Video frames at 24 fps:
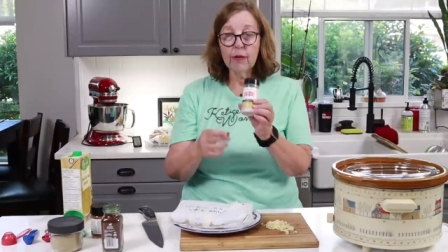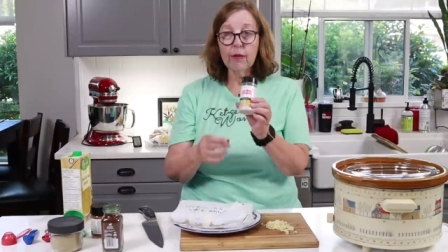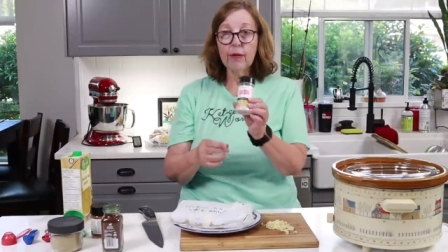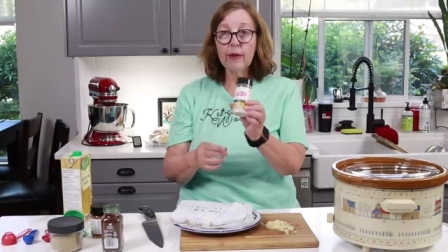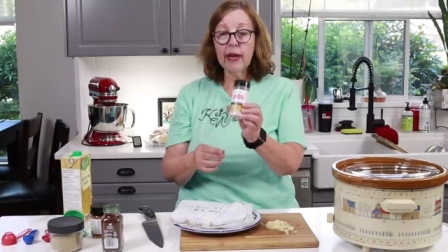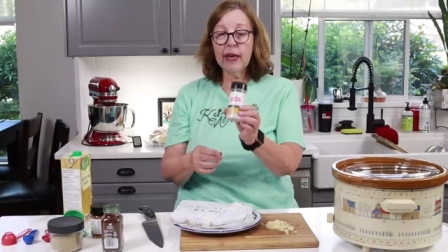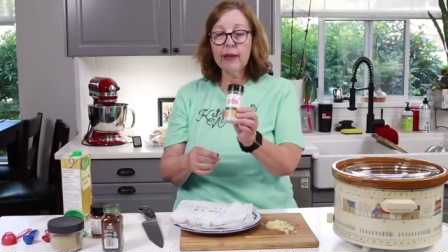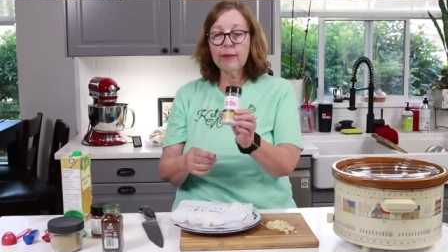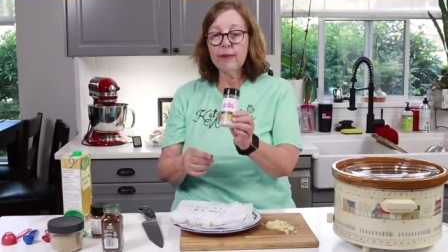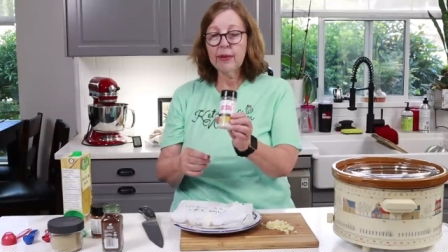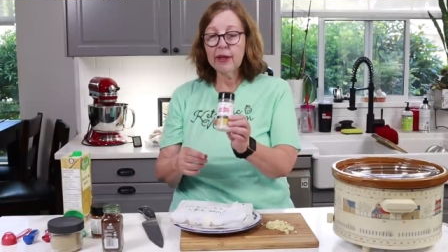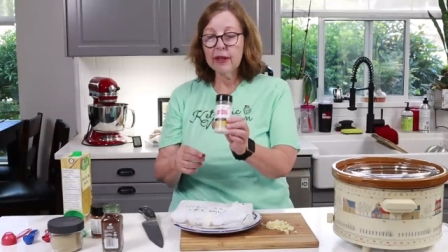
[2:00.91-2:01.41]

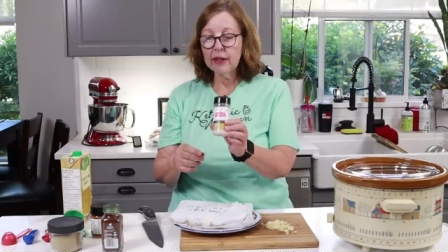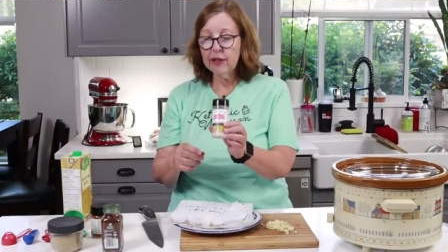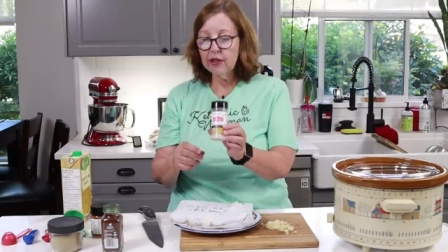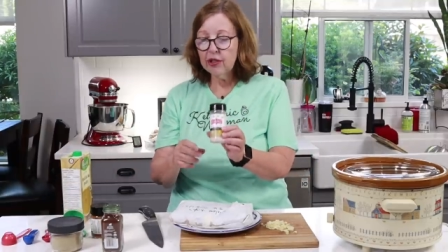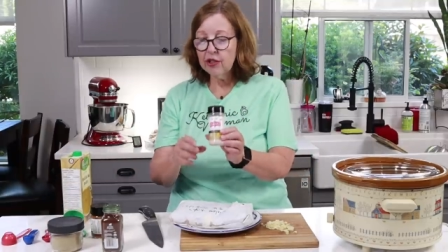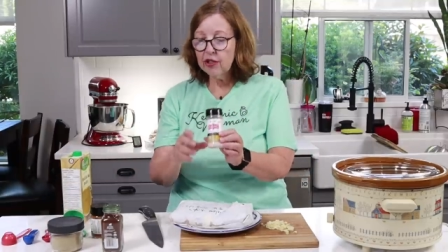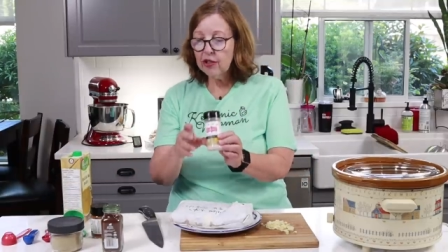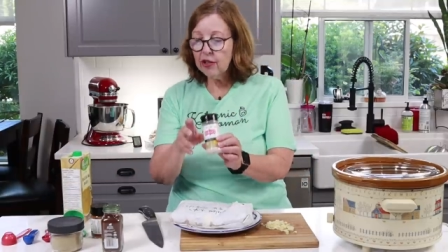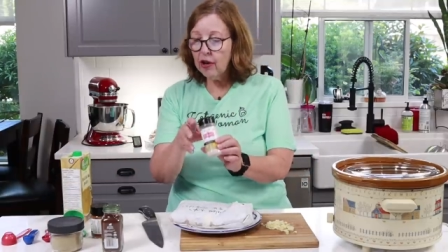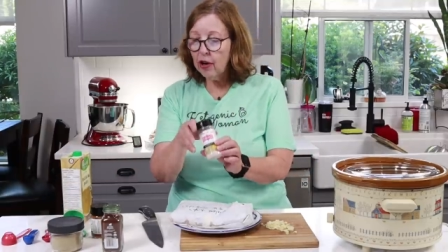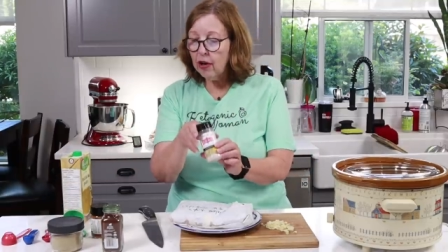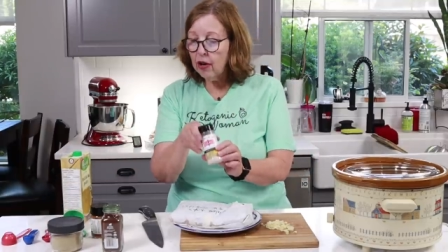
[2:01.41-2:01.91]
Redmond
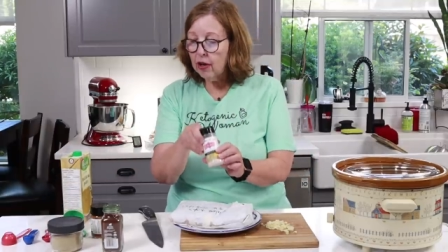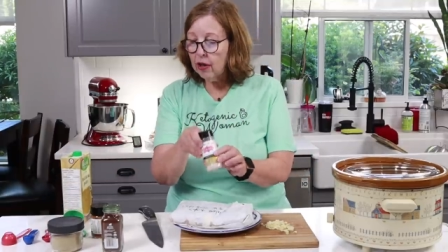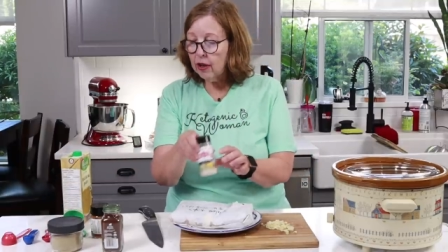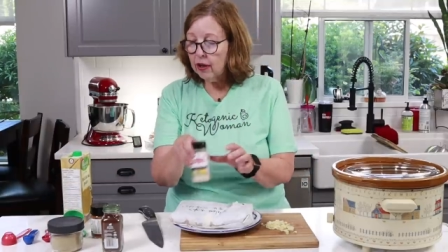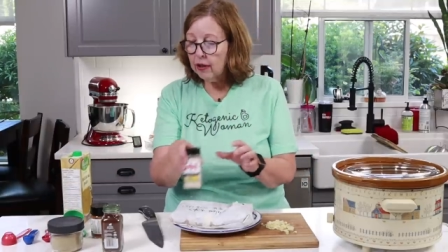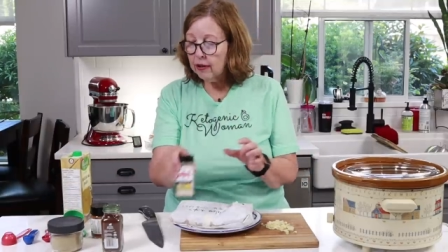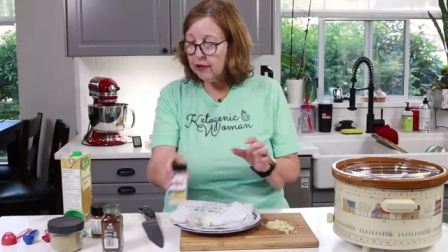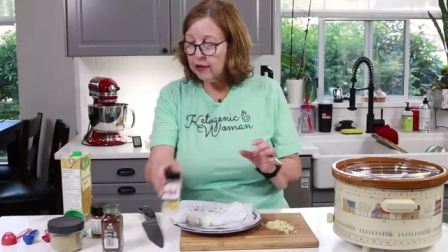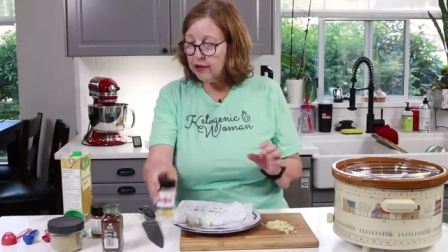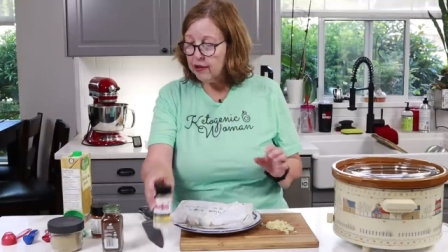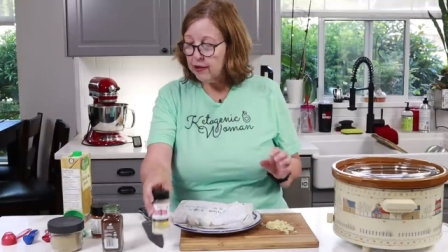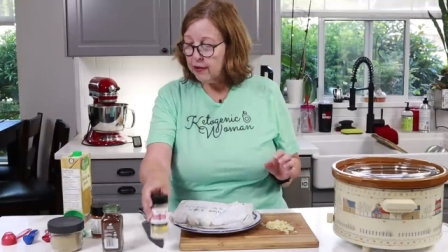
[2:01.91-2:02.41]

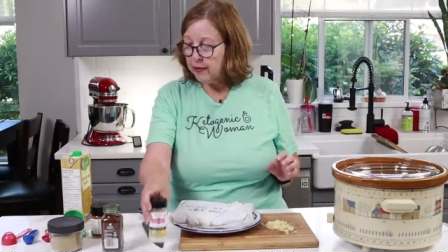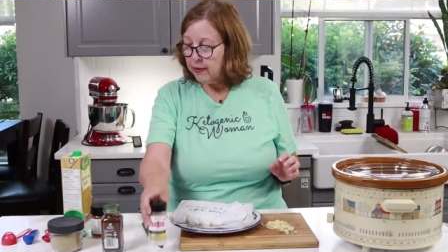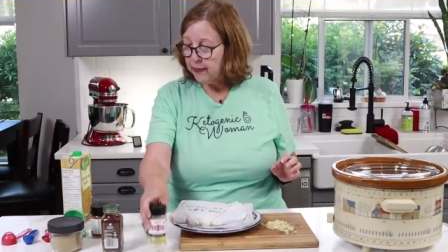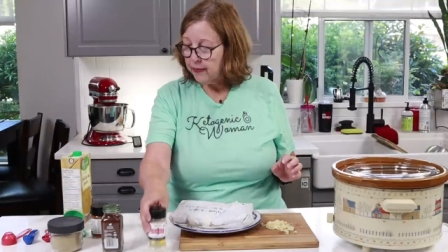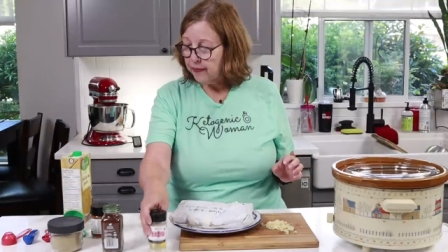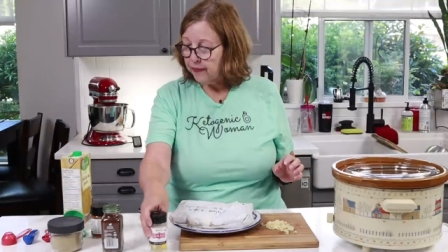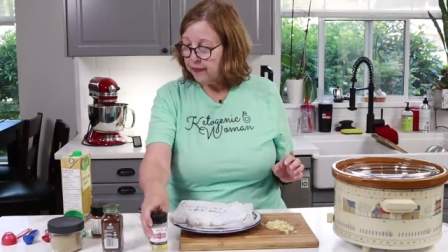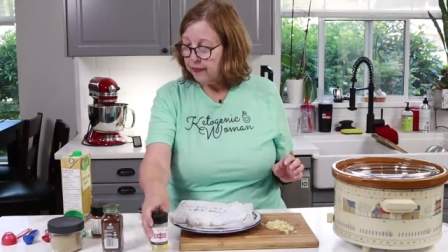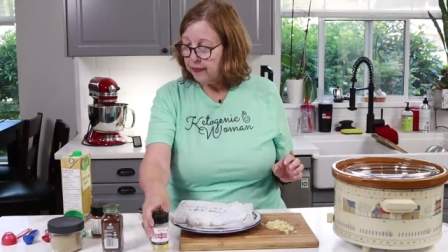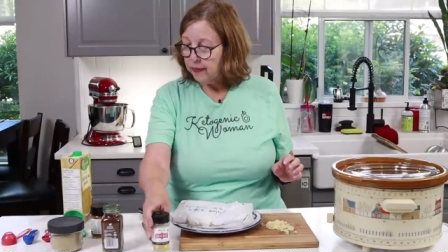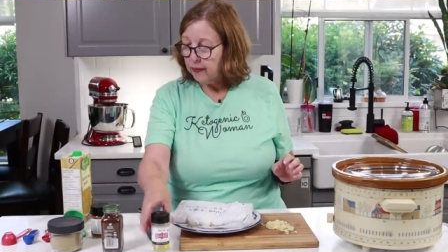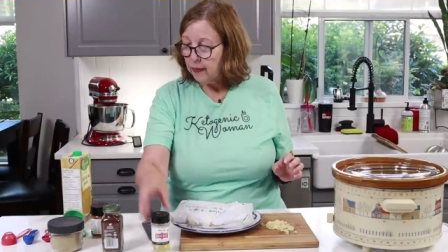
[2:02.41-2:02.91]
salt,
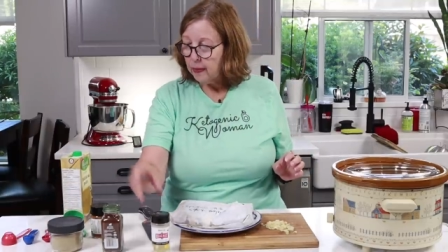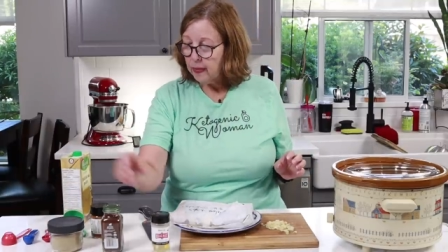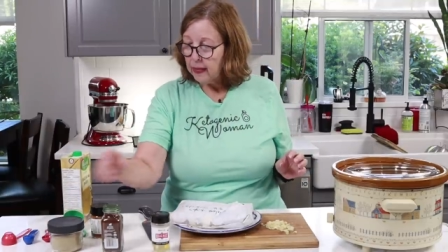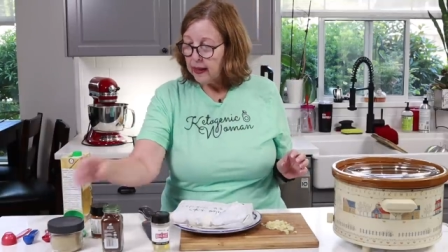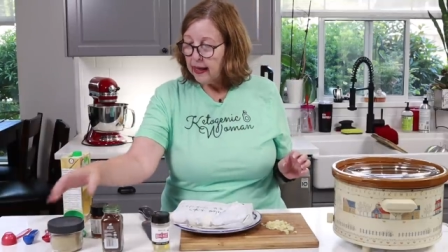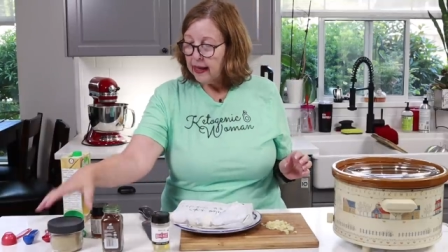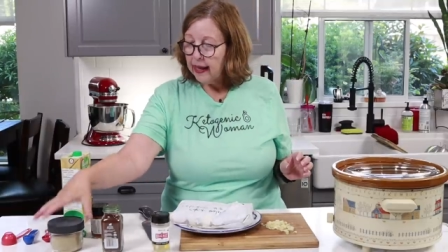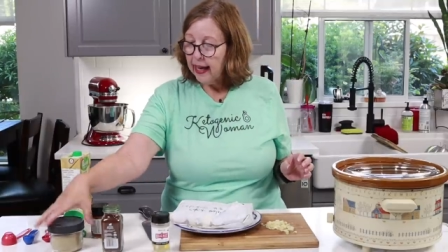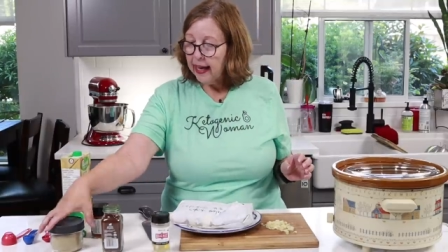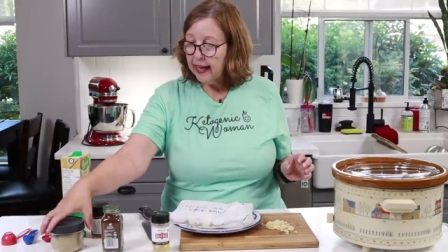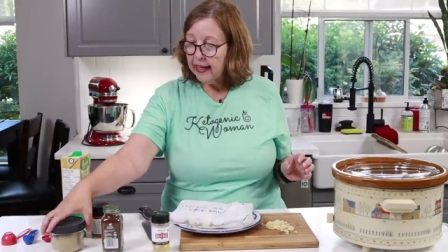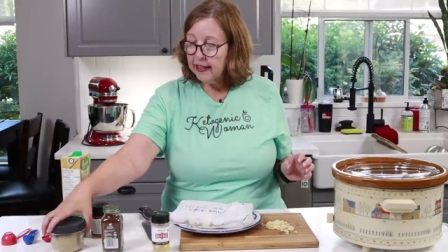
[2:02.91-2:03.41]

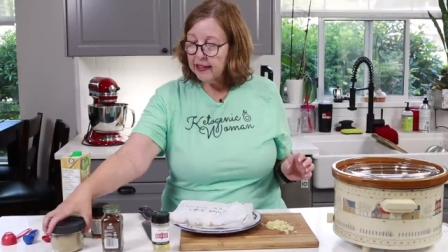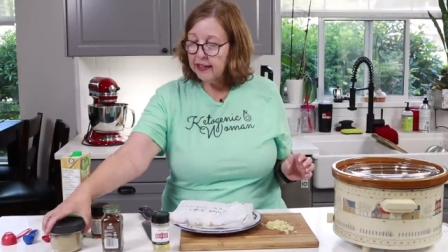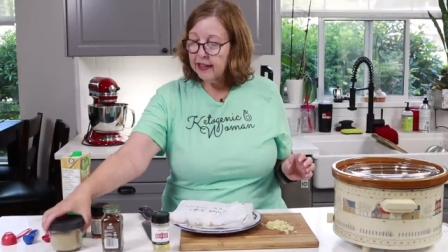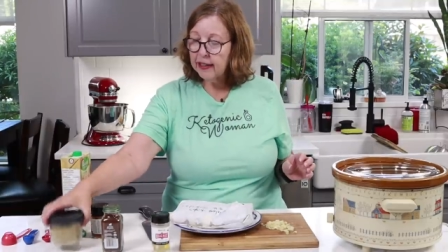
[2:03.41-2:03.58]
a